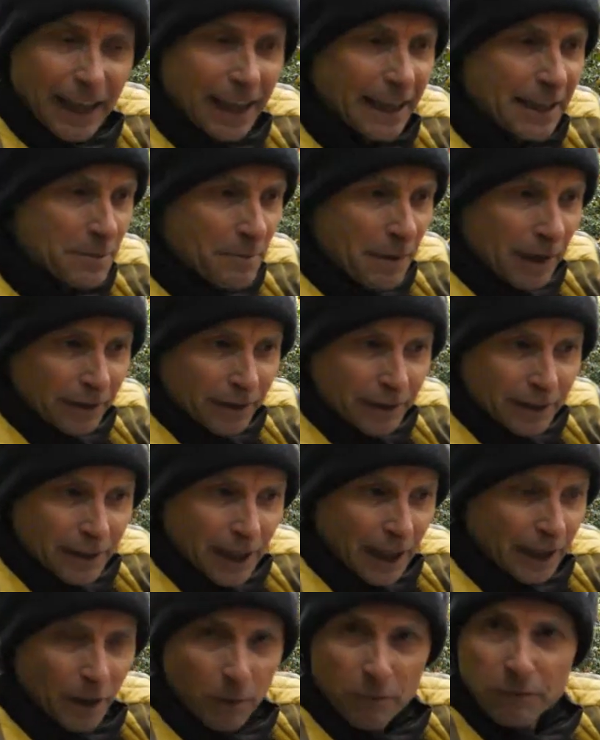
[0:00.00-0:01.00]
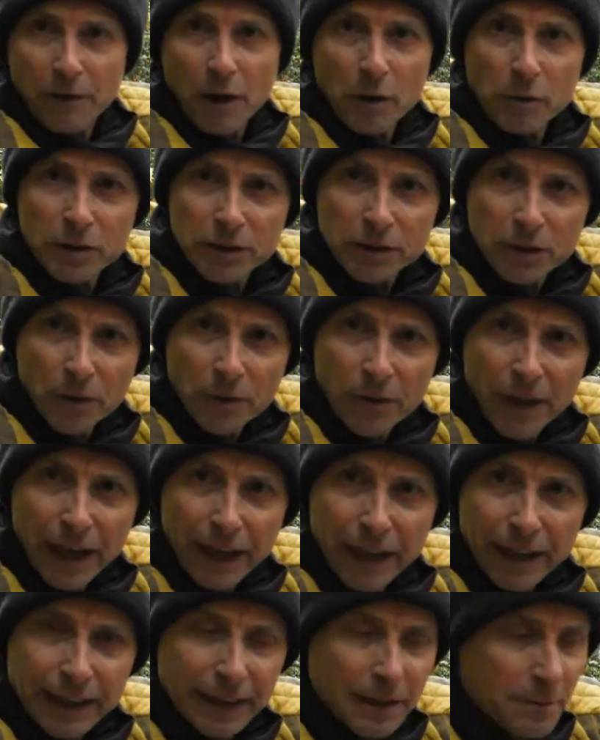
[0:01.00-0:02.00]
in amongst, and I'm focused on
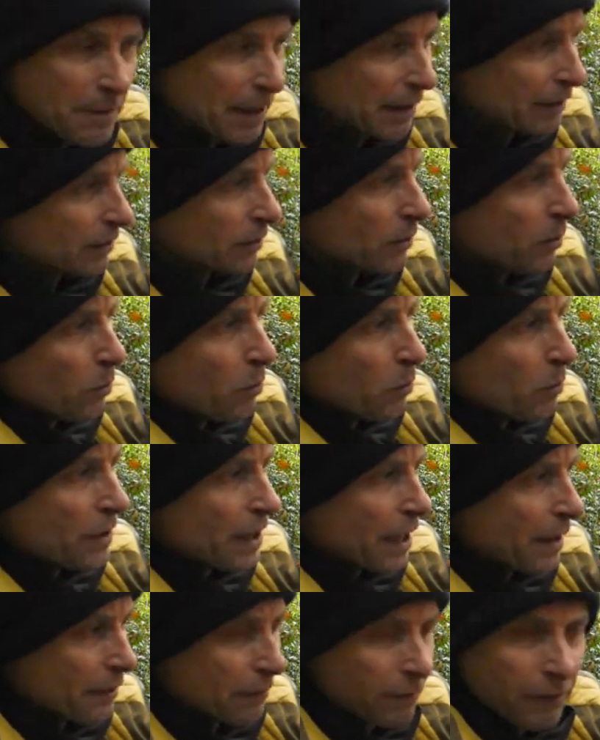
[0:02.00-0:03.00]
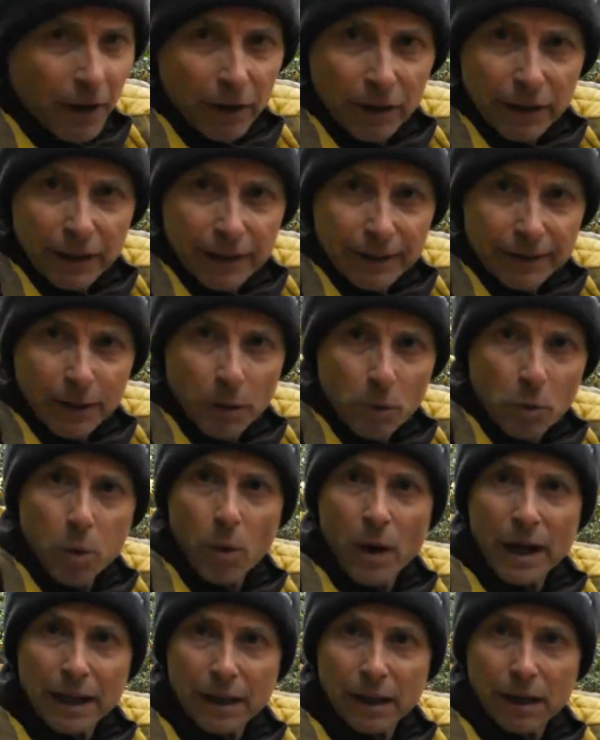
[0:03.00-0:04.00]
that in amongst all the other fungi, so I'm
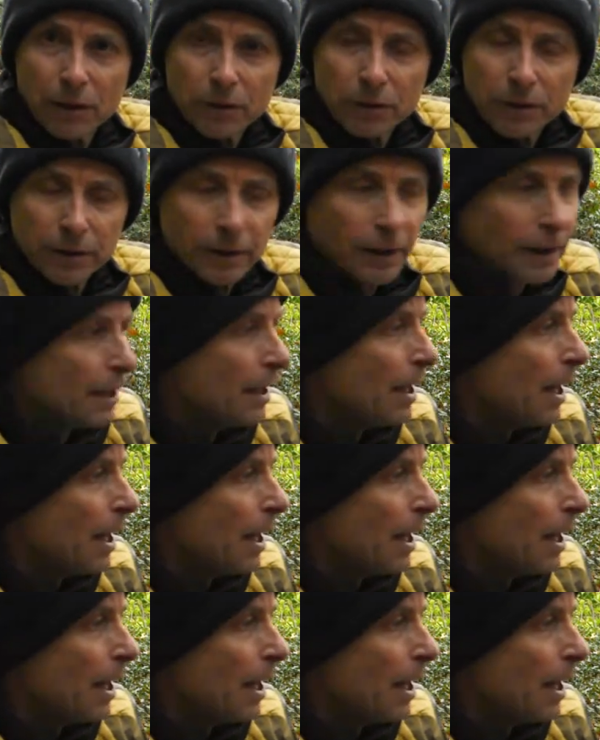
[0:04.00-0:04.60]
quite close.